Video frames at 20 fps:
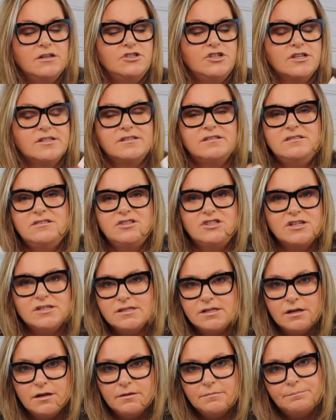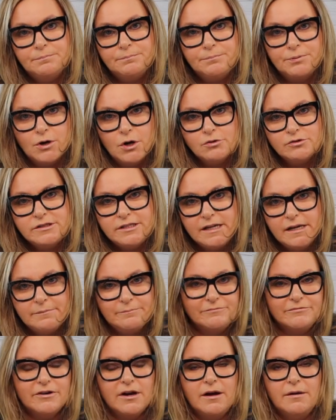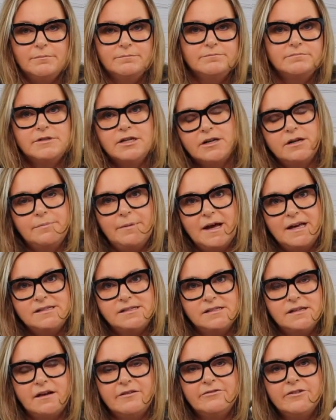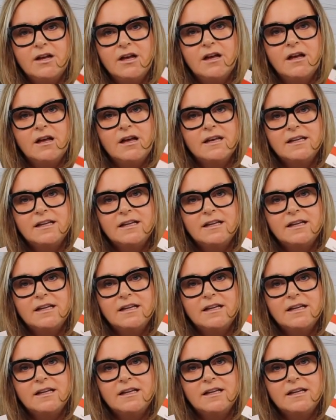just a pro tip from Terry Buy Stuff.